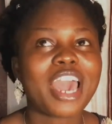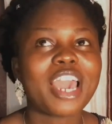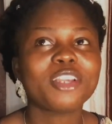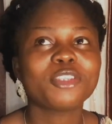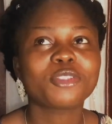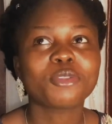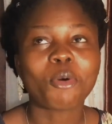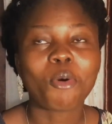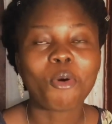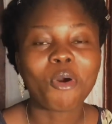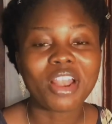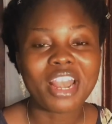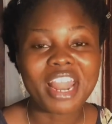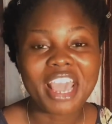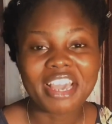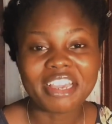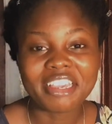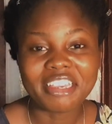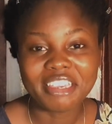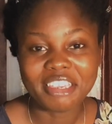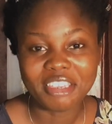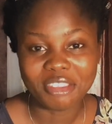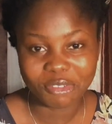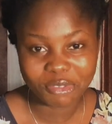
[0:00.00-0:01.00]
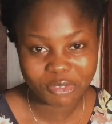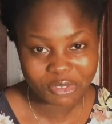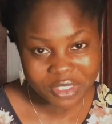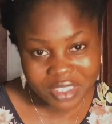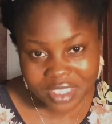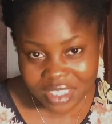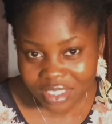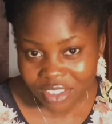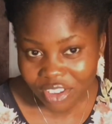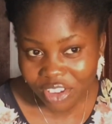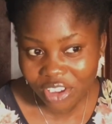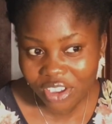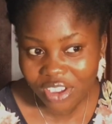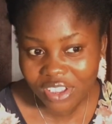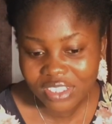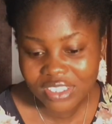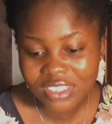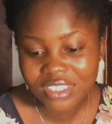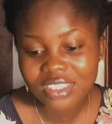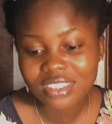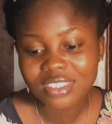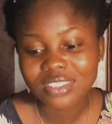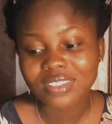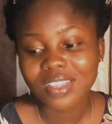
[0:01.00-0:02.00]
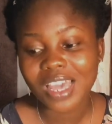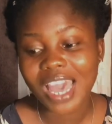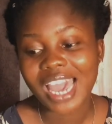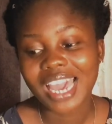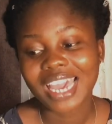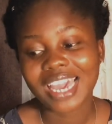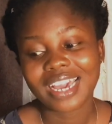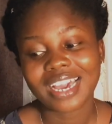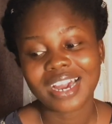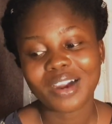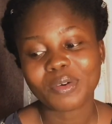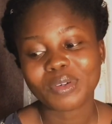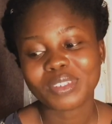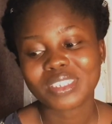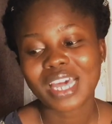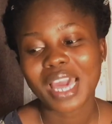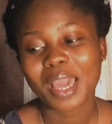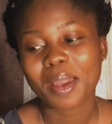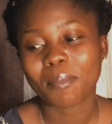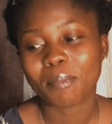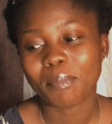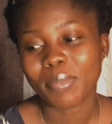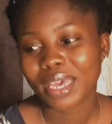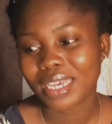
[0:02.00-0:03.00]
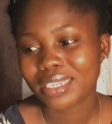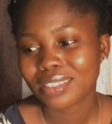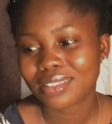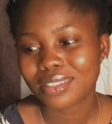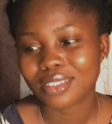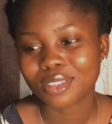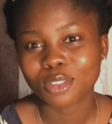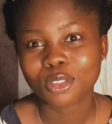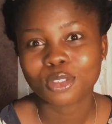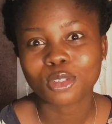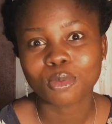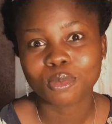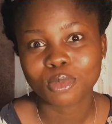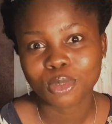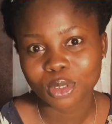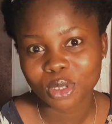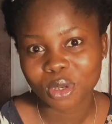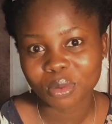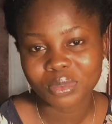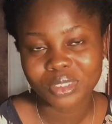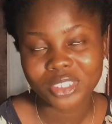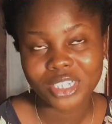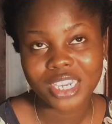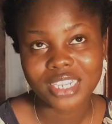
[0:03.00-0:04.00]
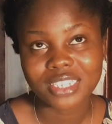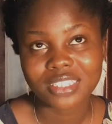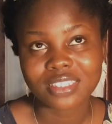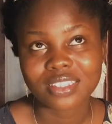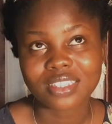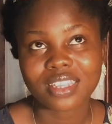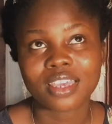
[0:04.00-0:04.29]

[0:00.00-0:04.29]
to collect gifts, because I was like best in some subjects.